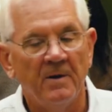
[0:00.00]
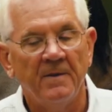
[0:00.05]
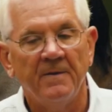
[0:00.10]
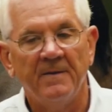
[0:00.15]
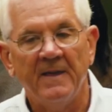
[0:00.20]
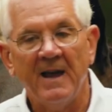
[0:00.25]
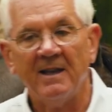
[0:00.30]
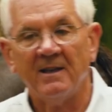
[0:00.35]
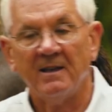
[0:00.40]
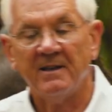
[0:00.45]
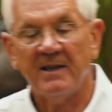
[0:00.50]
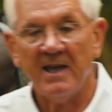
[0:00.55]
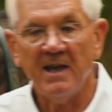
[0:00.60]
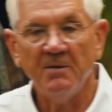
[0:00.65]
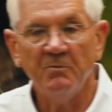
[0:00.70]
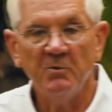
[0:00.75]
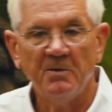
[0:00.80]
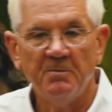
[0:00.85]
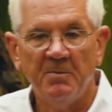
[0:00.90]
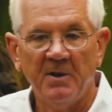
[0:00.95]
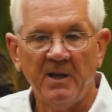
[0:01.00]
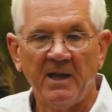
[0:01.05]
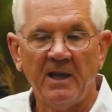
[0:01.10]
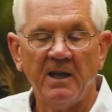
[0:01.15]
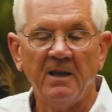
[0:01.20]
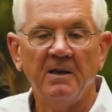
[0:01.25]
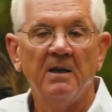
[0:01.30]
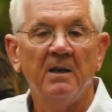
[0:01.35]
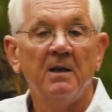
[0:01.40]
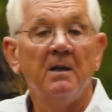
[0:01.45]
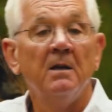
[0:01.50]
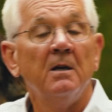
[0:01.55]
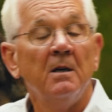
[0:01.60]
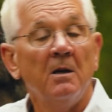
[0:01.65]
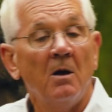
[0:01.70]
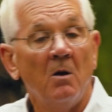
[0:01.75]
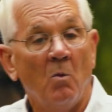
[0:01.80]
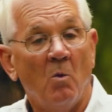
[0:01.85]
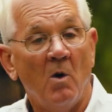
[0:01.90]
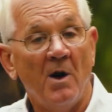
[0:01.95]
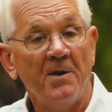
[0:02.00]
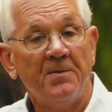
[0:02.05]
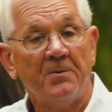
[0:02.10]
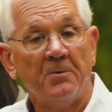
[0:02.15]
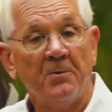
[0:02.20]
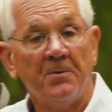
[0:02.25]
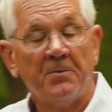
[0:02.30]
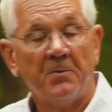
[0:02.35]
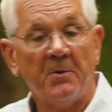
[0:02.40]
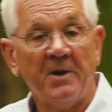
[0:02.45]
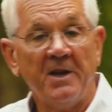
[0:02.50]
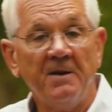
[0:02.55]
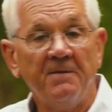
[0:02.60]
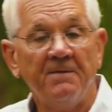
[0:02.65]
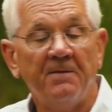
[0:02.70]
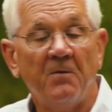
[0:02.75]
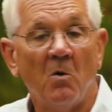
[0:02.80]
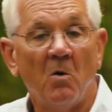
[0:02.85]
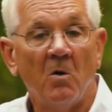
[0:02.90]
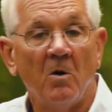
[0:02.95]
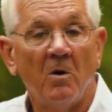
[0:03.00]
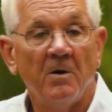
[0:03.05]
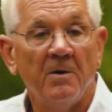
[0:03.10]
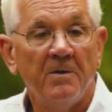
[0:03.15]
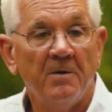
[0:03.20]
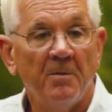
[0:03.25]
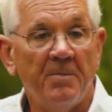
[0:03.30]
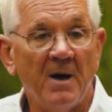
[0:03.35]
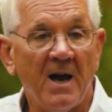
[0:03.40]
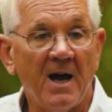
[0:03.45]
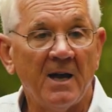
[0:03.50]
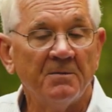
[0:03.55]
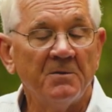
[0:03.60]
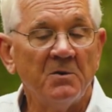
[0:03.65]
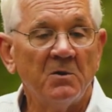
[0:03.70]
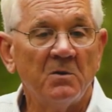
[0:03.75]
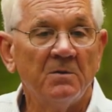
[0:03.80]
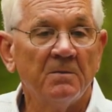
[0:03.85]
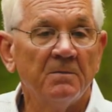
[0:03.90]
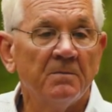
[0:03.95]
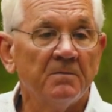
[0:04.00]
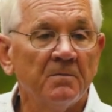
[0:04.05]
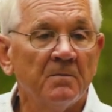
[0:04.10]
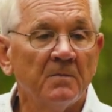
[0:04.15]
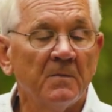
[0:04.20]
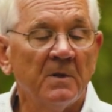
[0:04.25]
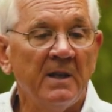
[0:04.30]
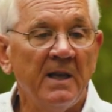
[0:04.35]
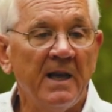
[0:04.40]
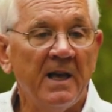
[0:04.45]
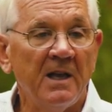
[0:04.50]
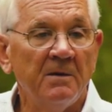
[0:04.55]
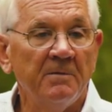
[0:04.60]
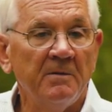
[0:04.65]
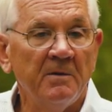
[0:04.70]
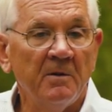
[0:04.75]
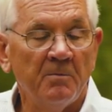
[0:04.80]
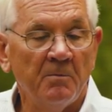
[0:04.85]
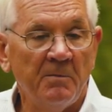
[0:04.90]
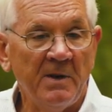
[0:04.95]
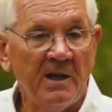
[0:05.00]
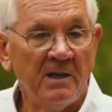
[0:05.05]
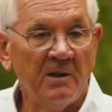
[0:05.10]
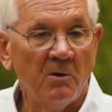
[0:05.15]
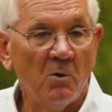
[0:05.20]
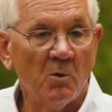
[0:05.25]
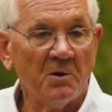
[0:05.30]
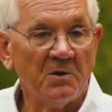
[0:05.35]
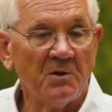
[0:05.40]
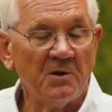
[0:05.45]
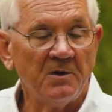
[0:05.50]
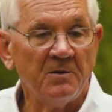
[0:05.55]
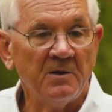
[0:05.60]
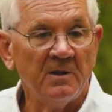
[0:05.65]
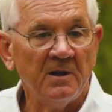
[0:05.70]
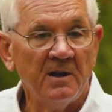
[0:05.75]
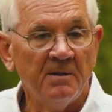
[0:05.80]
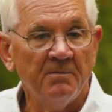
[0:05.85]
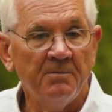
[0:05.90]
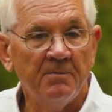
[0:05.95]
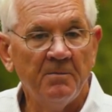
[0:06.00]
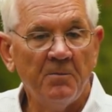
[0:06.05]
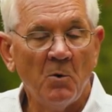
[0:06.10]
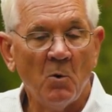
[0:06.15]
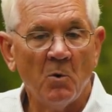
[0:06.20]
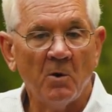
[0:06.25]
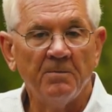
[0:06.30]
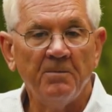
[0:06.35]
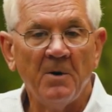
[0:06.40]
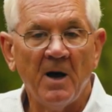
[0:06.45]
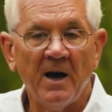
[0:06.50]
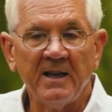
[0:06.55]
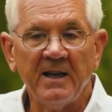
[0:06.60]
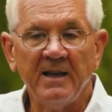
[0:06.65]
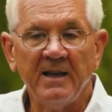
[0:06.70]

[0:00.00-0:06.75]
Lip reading: That again would be 1 through 3 for the bottom end, meaning the horse is in poor body